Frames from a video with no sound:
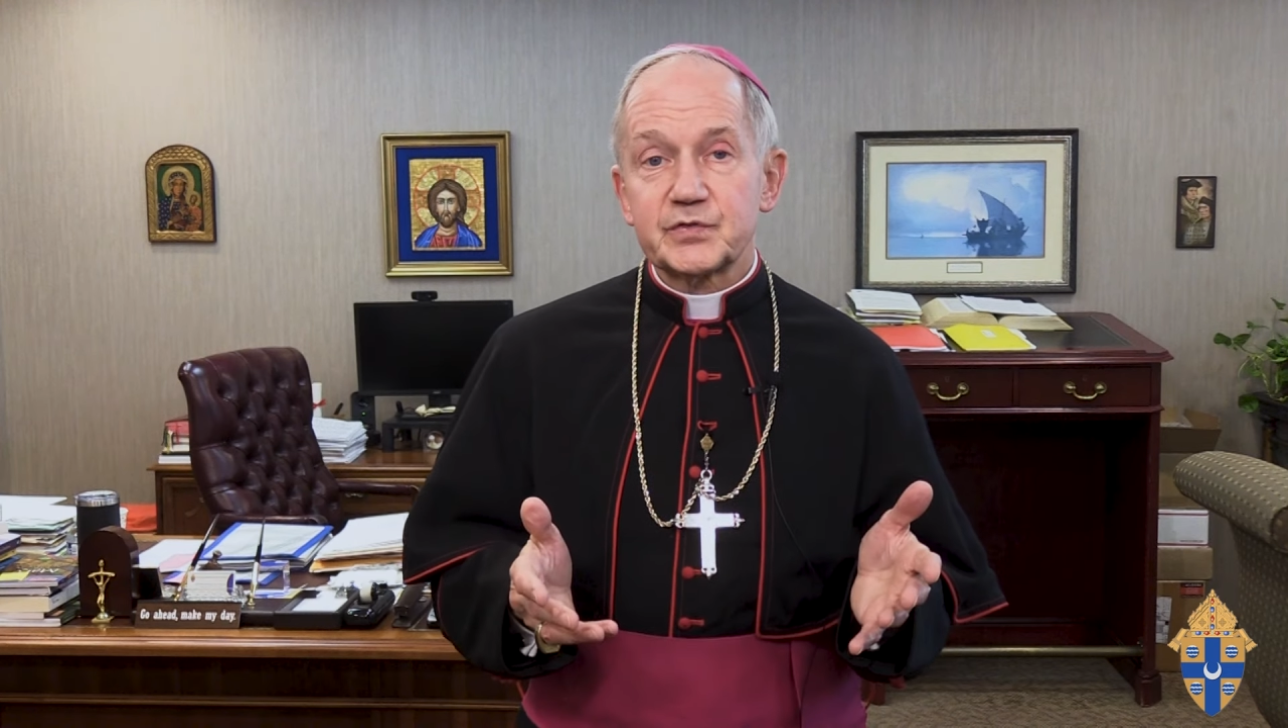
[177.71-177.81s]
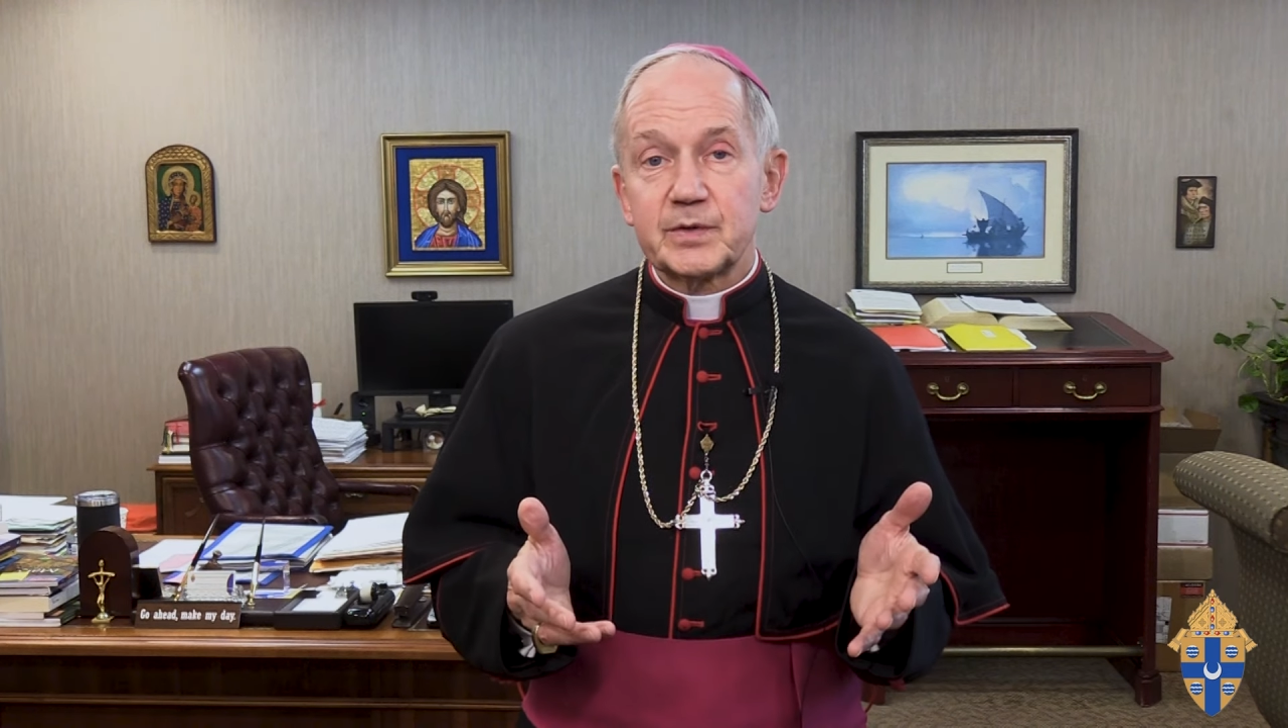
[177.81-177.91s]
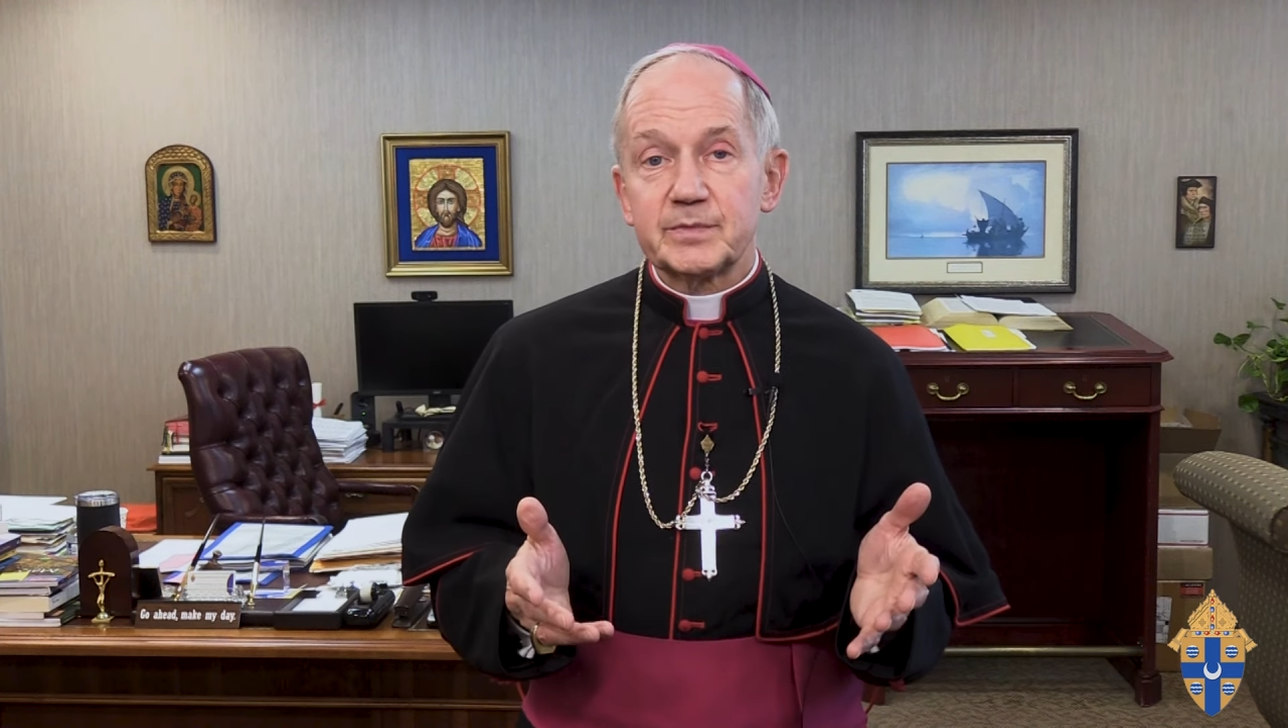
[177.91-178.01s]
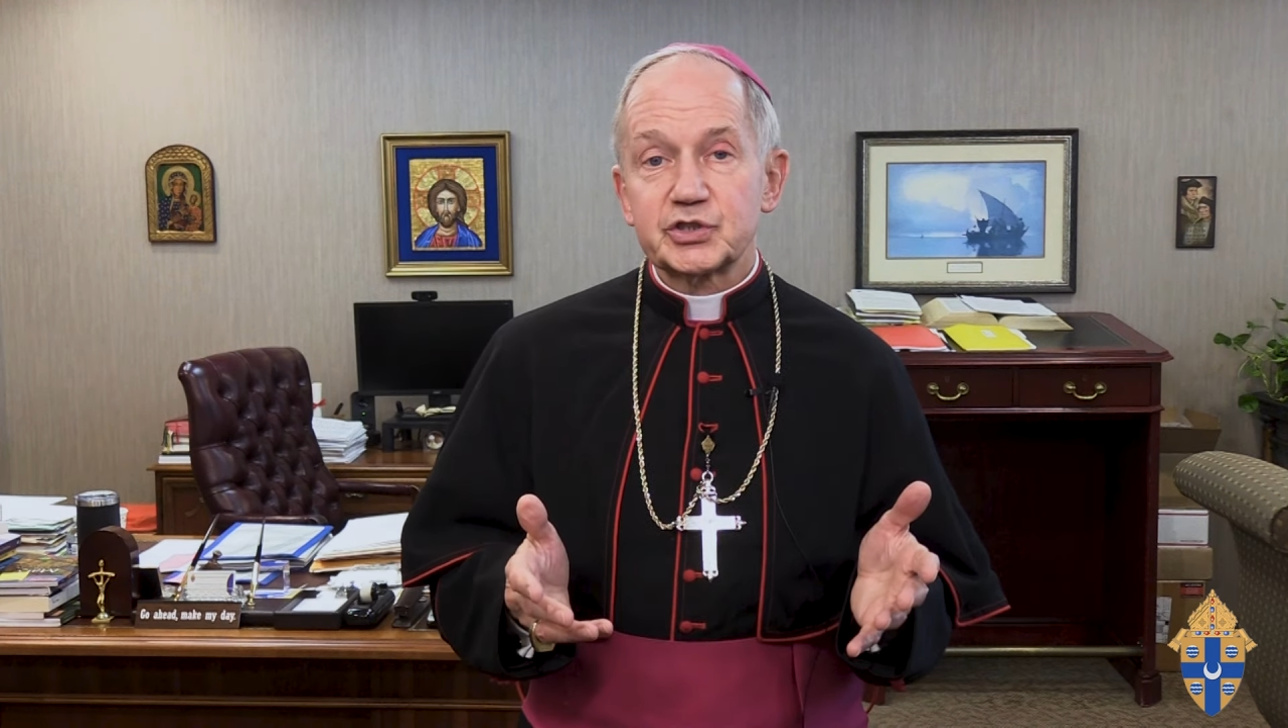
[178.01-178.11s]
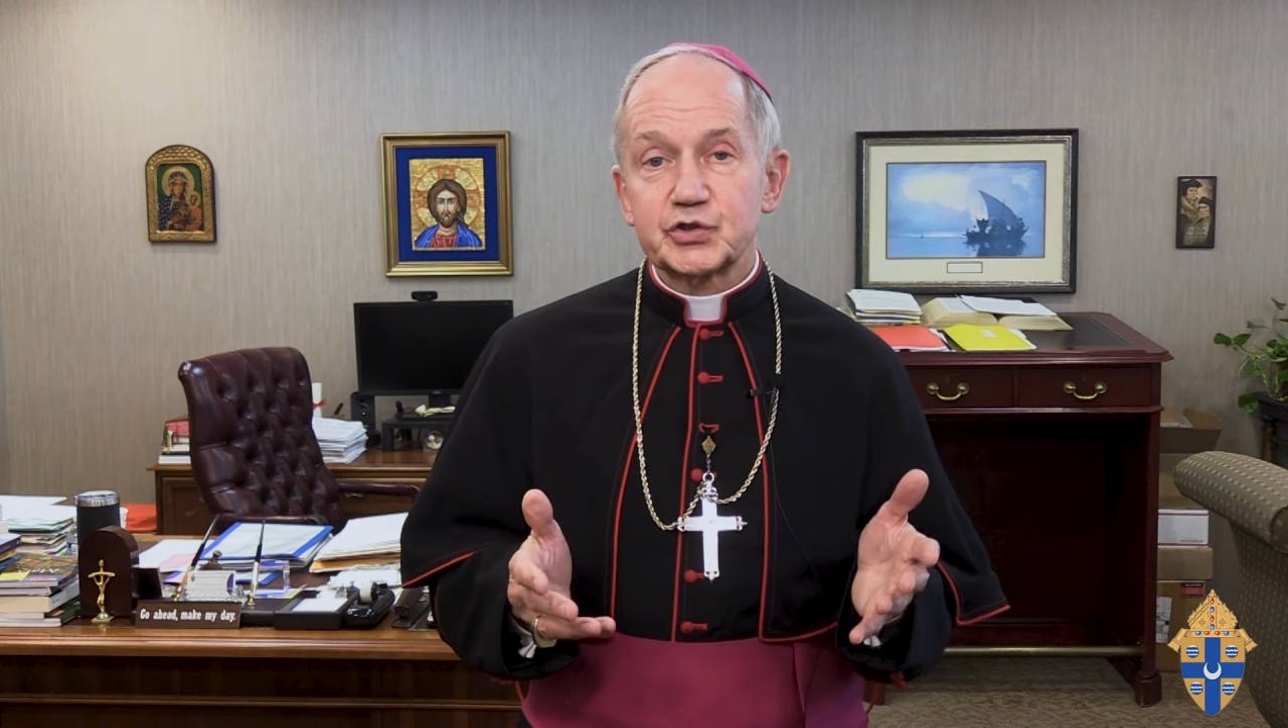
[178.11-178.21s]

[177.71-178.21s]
from a